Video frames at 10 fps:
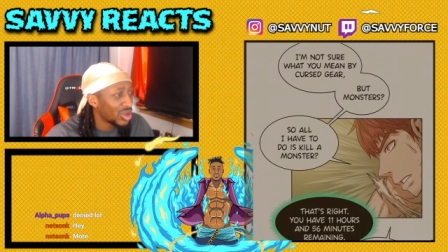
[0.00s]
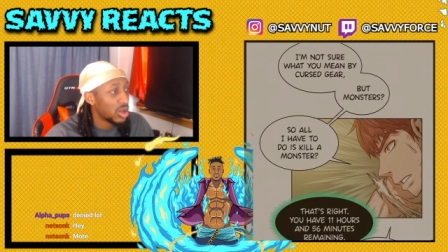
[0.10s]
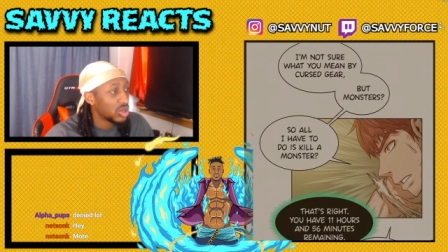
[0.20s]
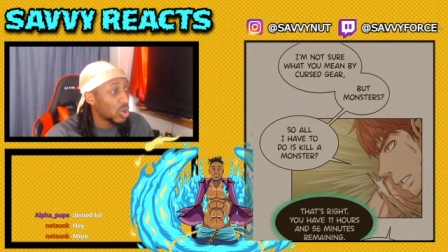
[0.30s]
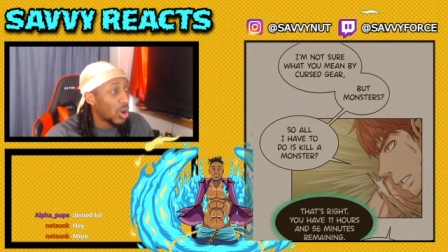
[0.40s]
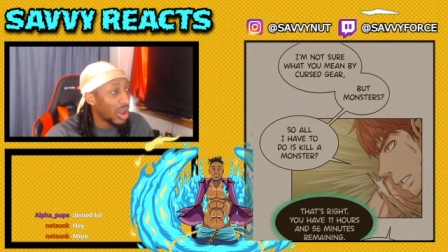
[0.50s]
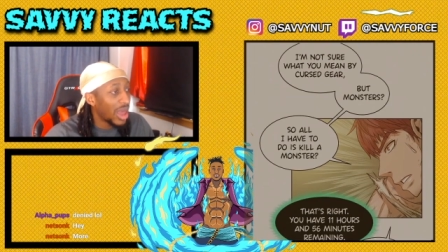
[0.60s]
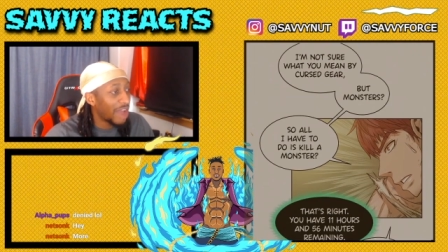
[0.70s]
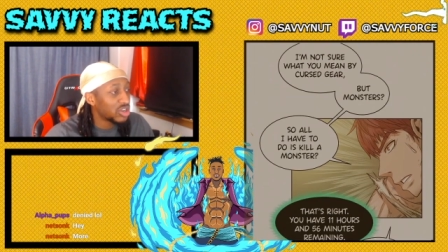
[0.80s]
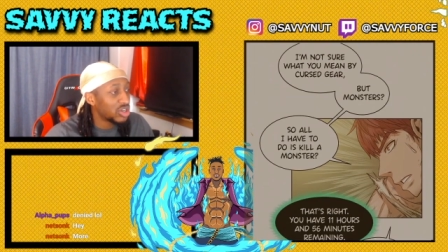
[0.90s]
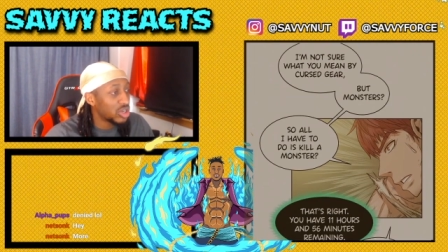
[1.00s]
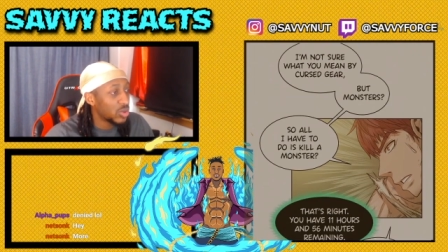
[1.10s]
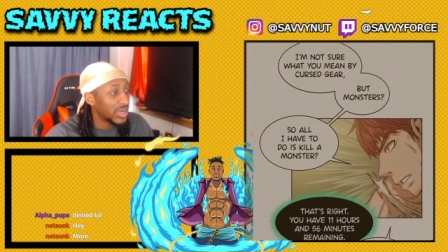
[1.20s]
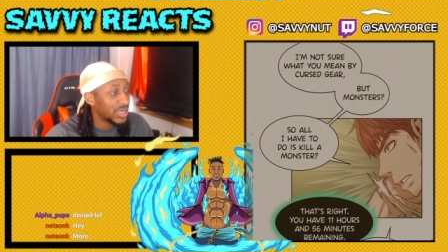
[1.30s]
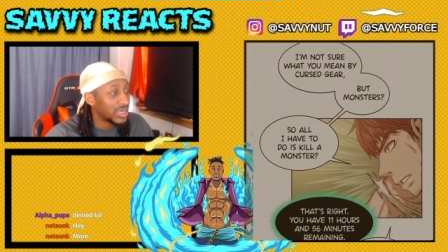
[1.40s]
So all I have to
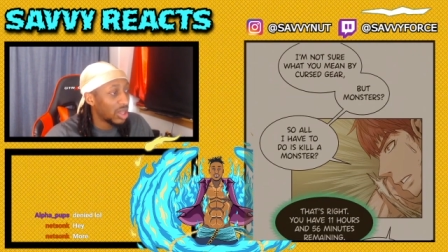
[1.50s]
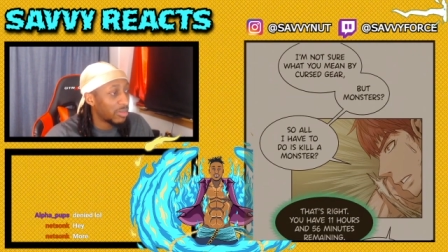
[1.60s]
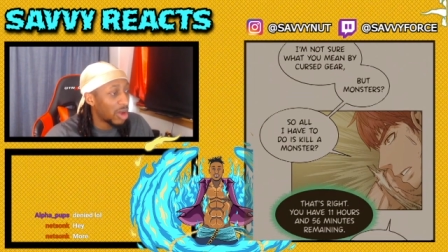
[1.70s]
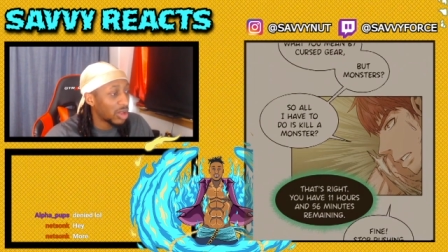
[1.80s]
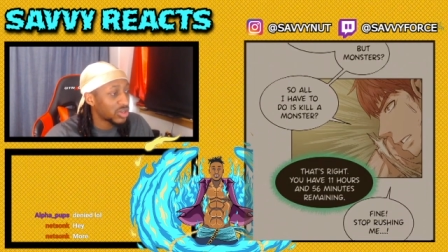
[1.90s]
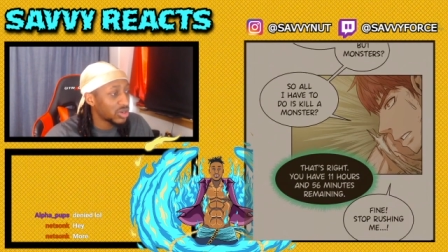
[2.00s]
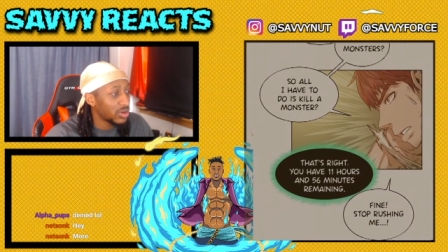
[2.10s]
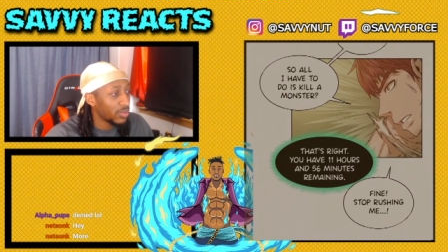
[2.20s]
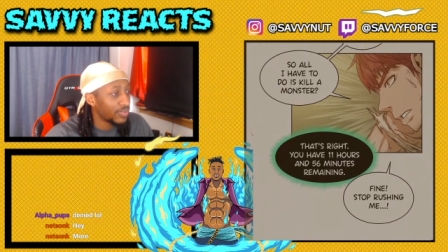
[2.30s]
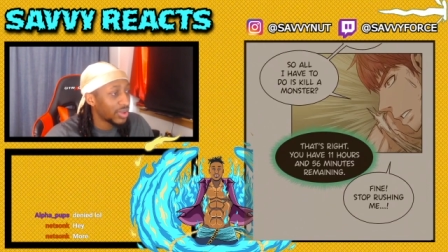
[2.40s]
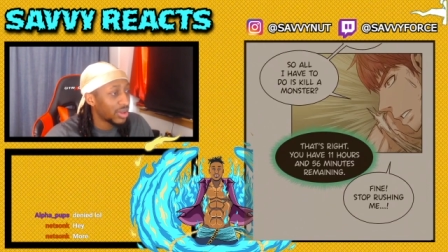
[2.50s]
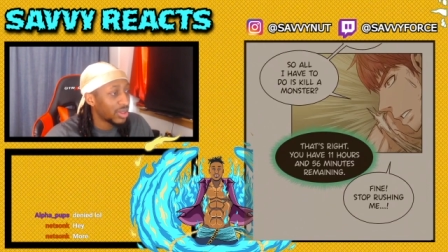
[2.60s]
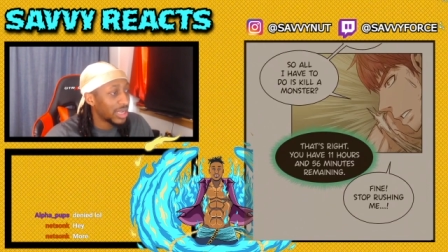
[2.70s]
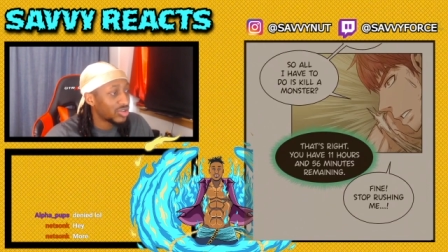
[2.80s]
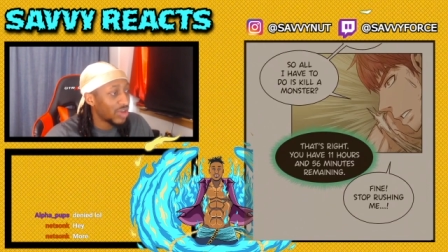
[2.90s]
do is kill a monster?
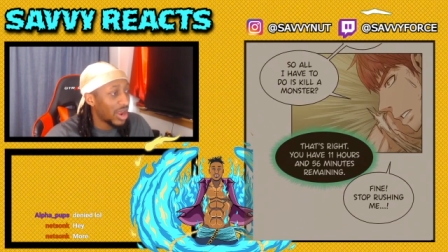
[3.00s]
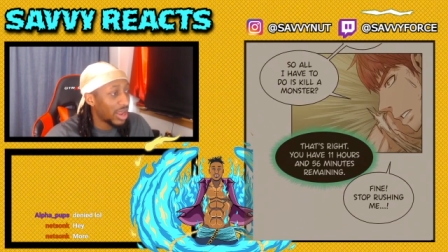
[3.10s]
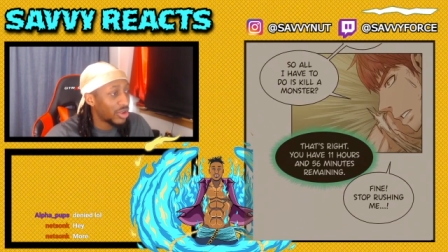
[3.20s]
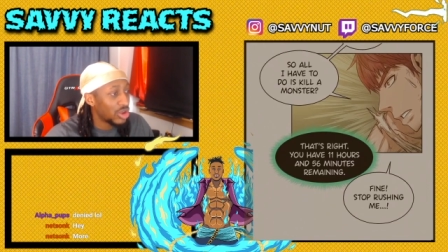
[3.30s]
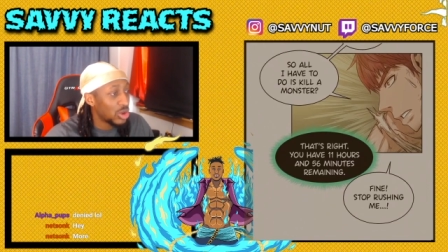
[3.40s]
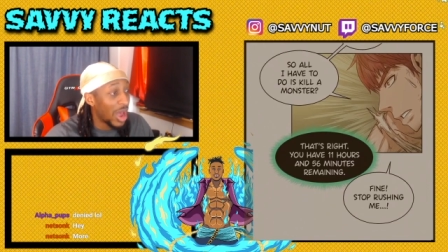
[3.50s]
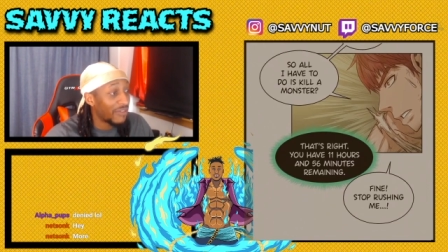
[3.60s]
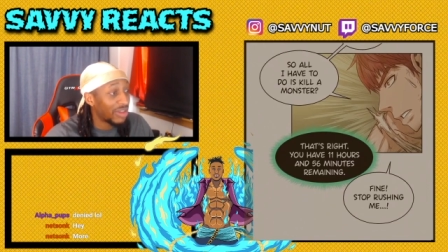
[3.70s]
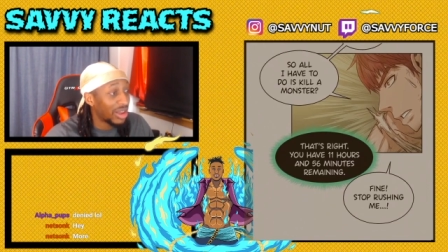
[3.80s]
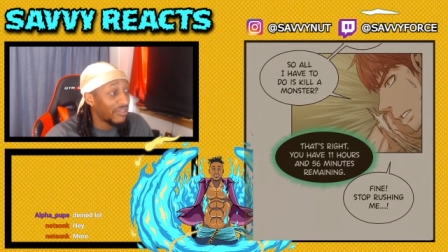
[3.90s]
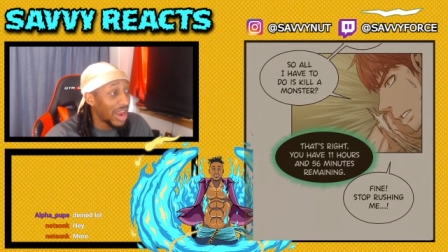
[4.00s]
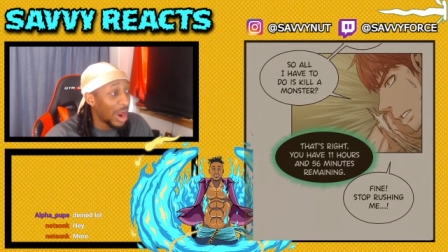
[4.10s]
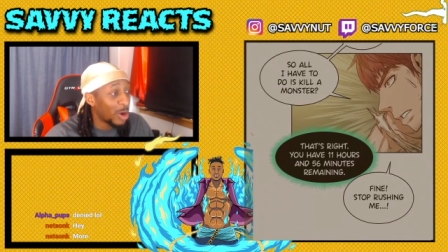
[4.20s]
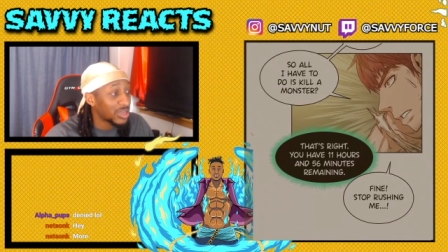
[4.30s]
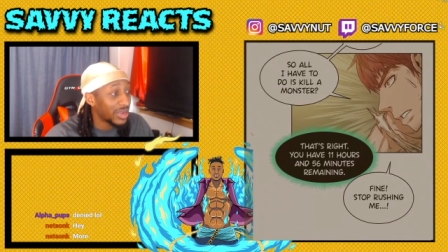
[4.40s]
That's right, you have eleven
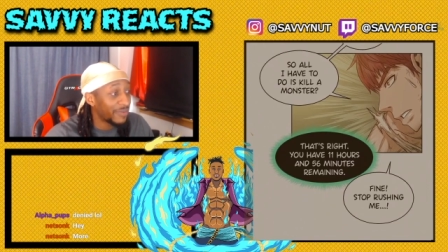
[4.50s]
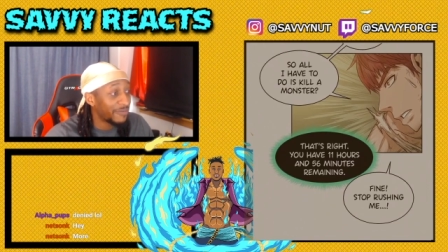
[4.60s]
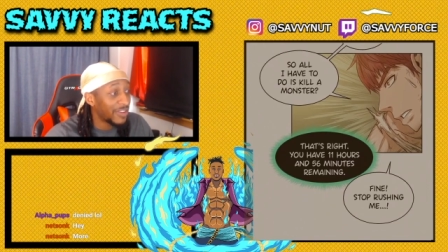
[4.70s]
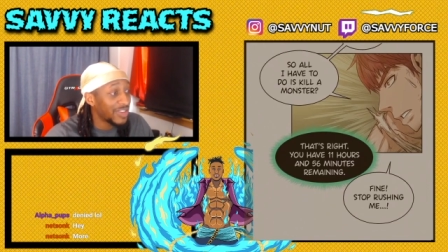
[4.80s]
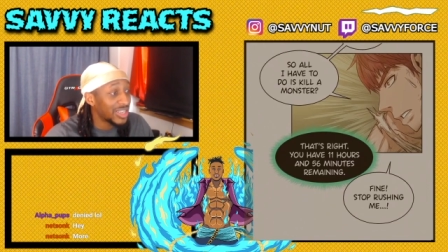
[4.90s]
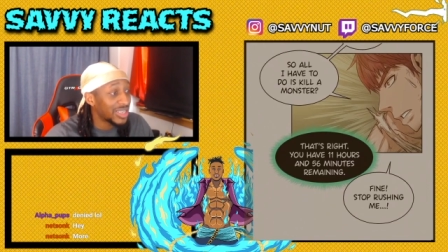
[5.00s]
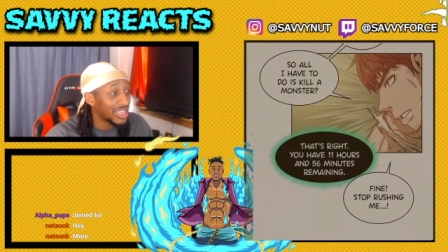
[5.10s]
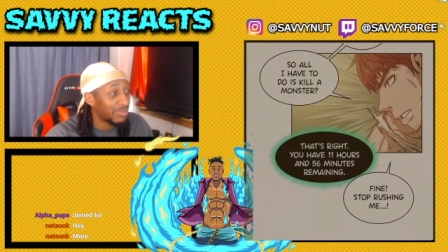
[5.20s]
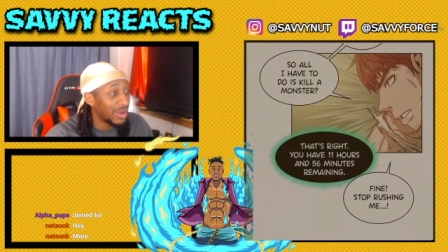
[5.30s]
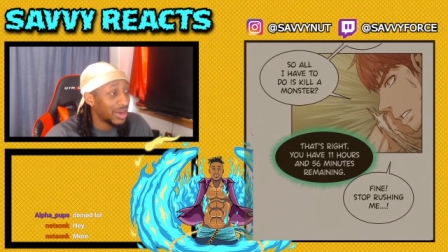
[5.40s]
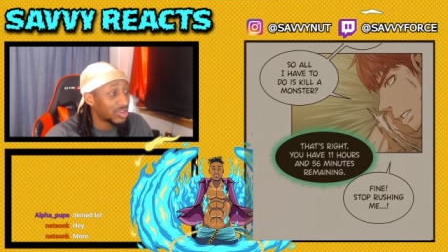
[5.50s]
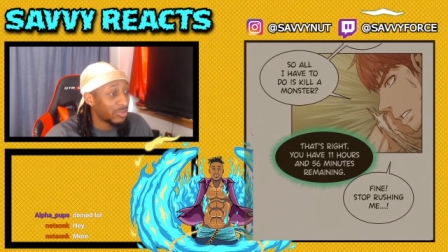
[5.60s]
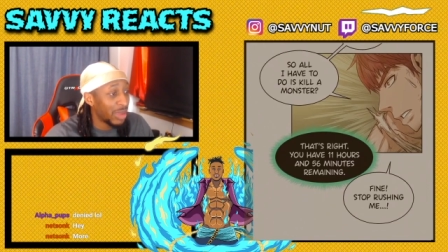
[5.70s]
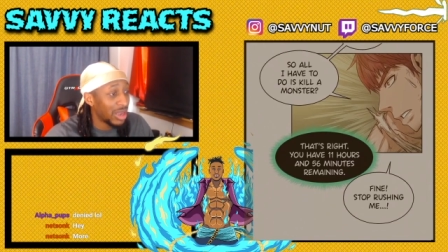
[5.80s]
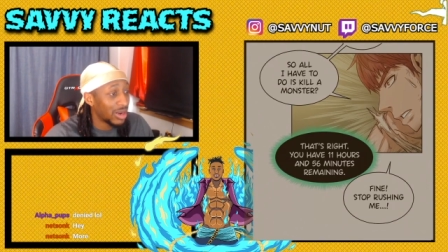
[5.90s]
hours and fifty-six minutes
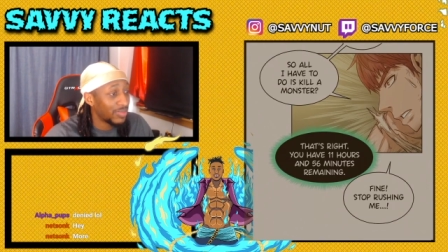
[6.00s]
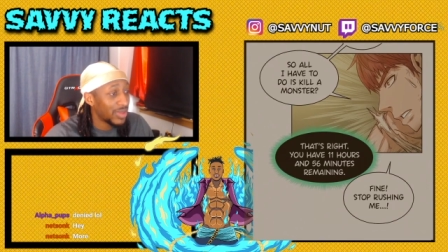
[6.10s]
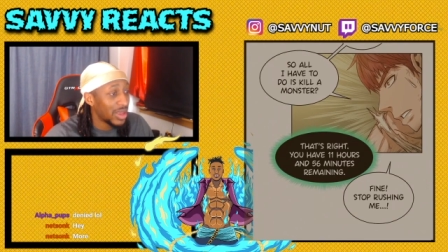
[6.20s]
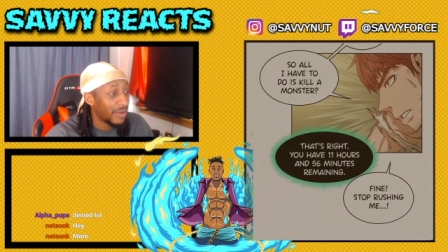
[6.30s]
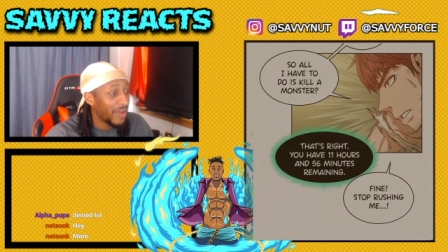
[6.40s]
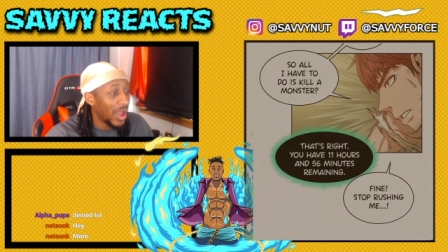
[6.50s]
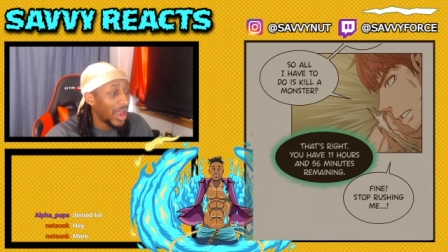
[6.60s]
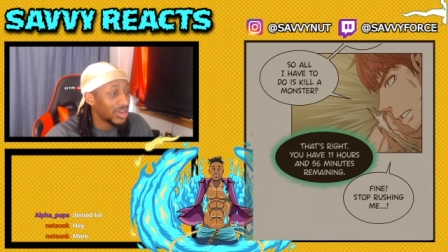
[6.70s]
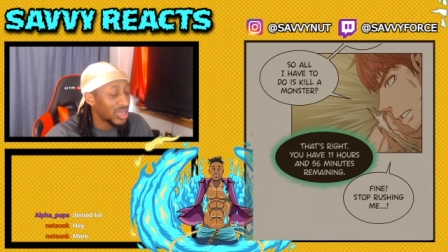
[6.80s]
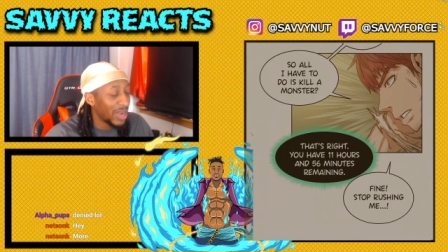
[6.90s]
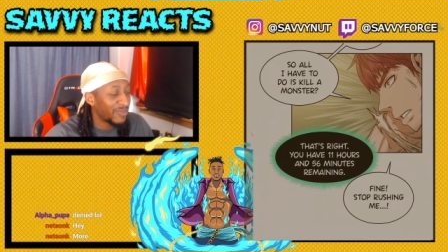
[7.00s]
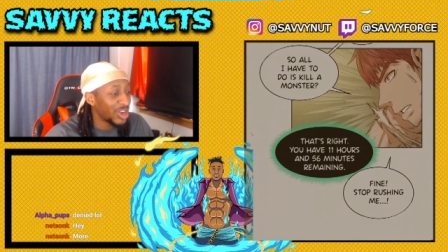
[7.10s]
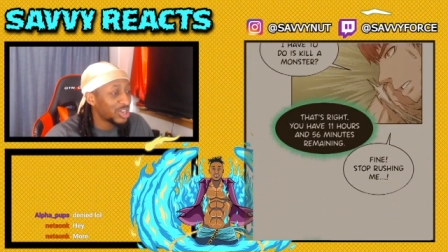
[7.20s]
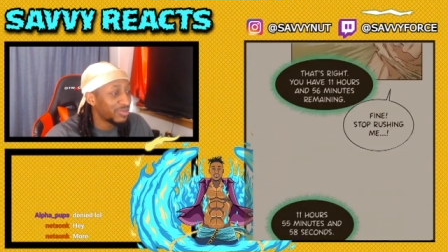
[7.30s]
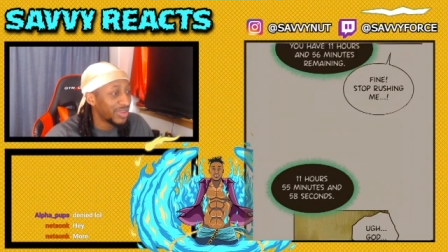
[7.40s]
remaining. Fine, stop
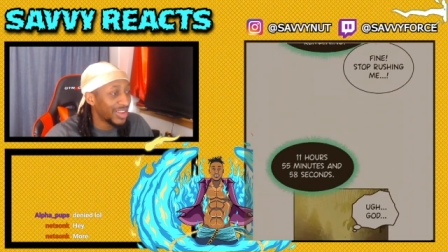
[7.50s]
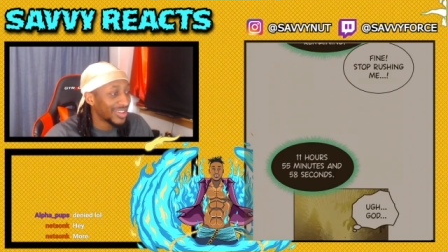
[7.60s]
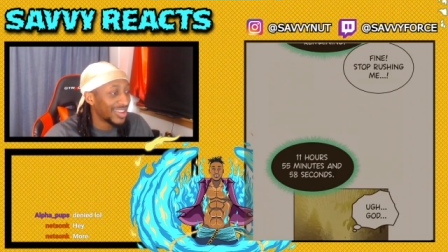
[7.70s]
rushing me.